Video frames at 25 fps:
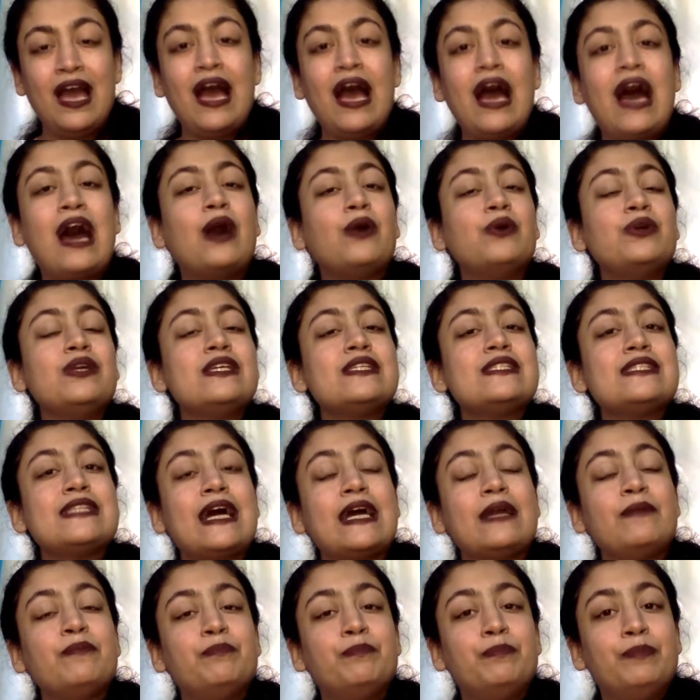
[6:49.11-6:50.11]
How does
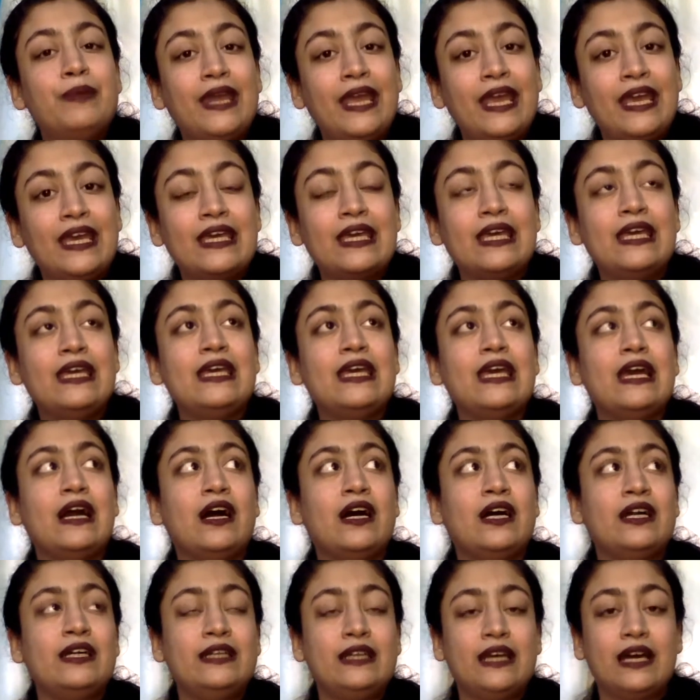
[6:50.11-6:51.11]
that breaking
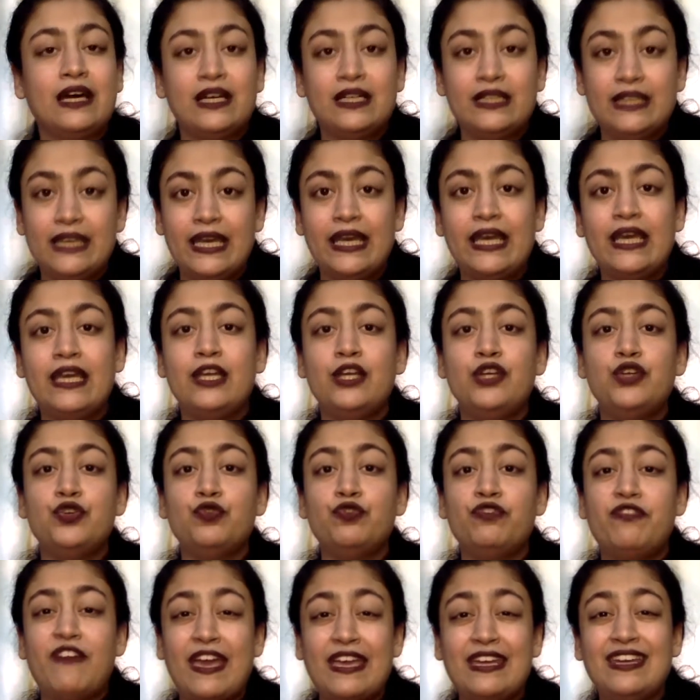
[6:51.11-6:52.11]
a day into
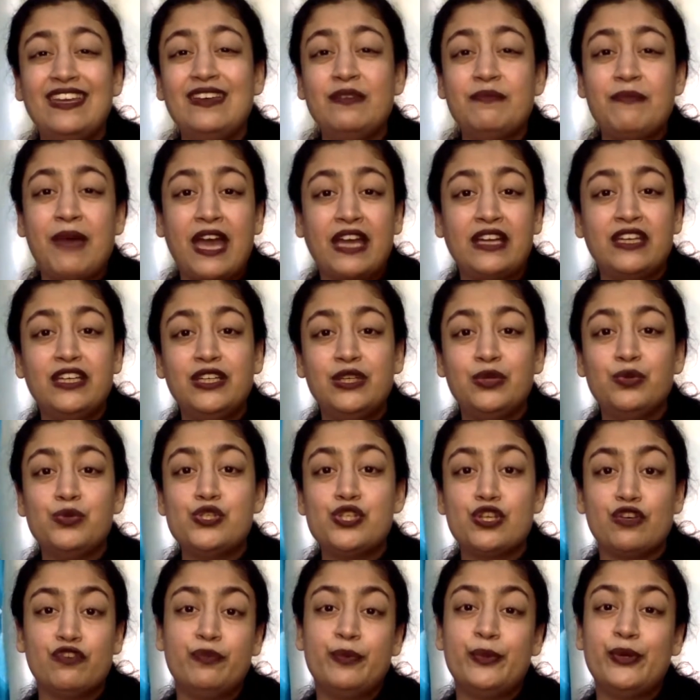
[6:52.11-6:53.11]
varying
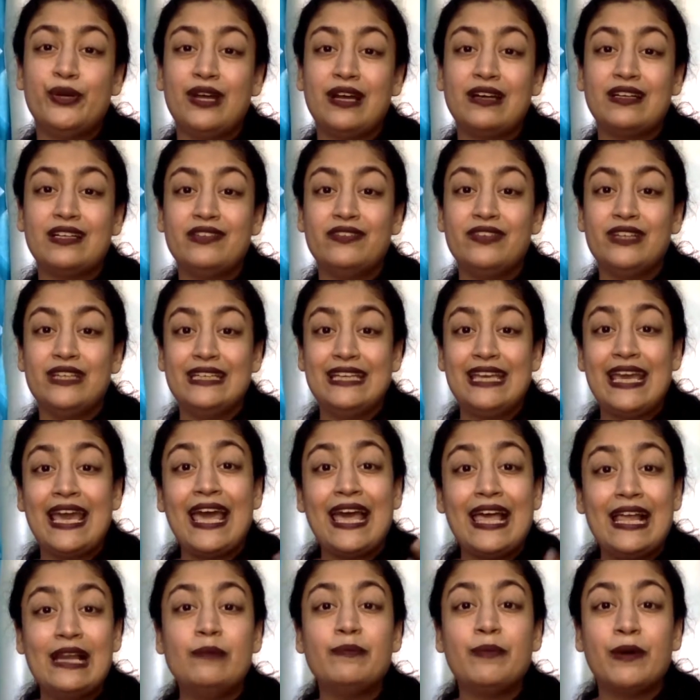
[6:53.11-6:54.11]
magnitudes of productivity
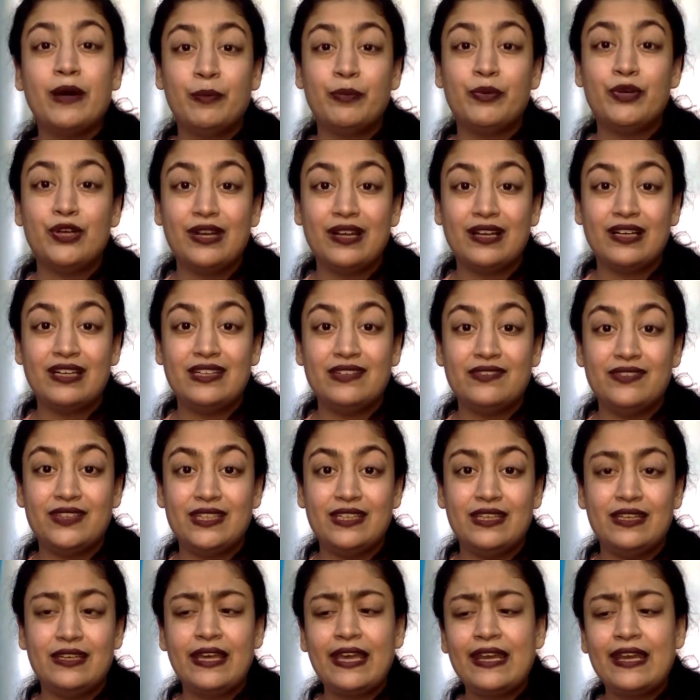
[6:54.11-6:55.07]
help a productivity,